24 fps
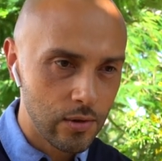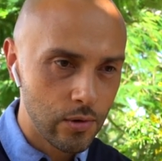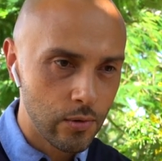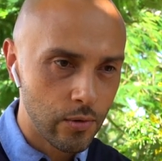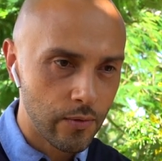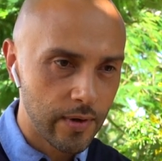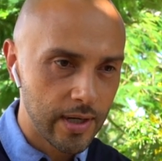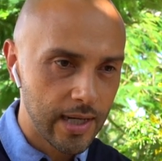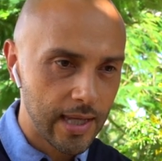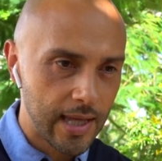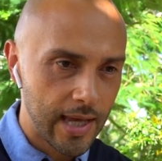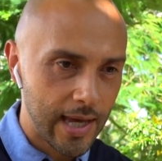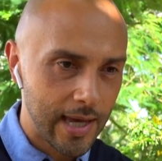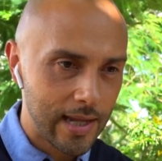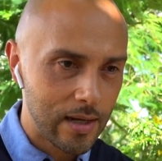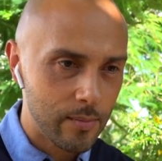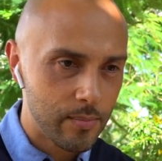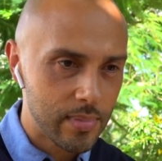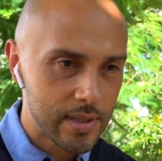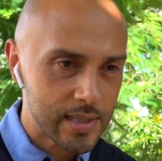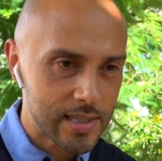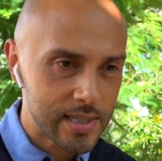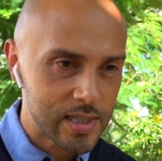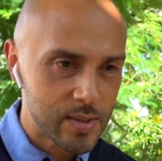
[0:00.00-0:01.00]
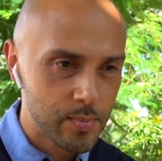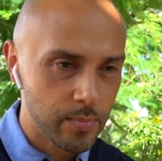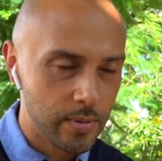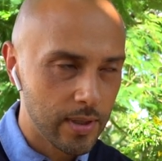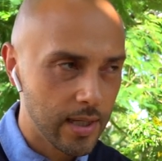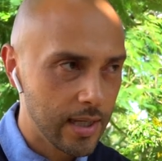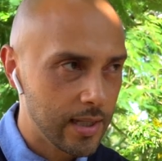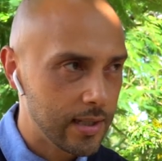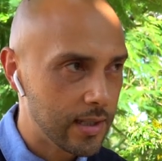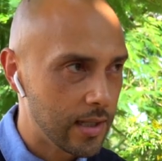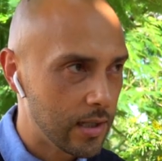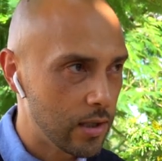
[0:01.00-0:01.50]
you already had a business
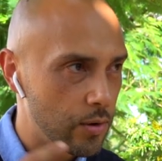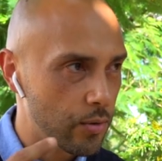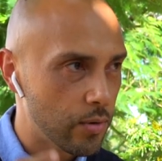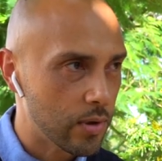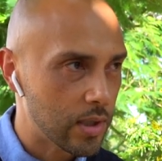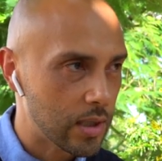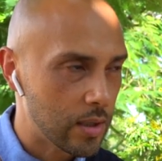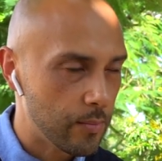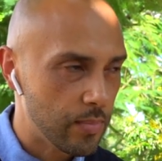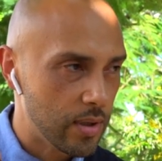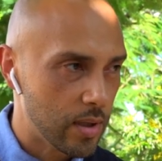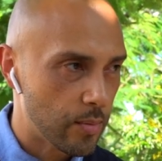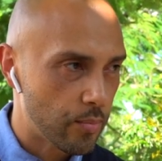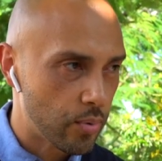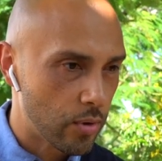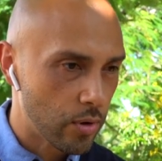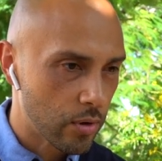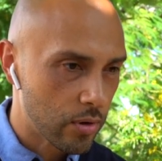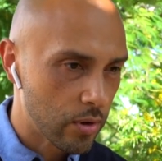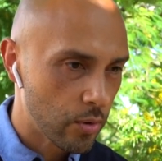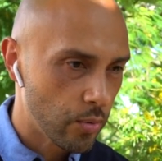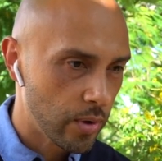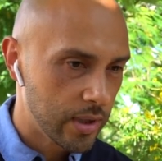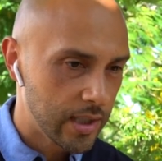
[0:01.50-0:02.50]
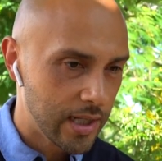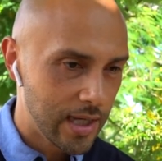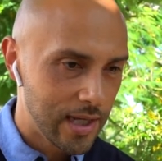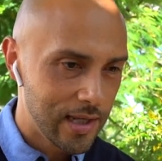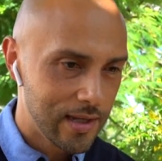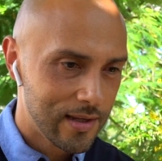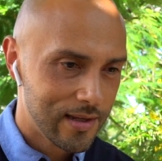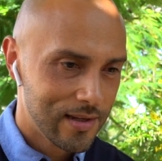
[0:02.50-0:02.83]
plan that you were going to be a broker one day?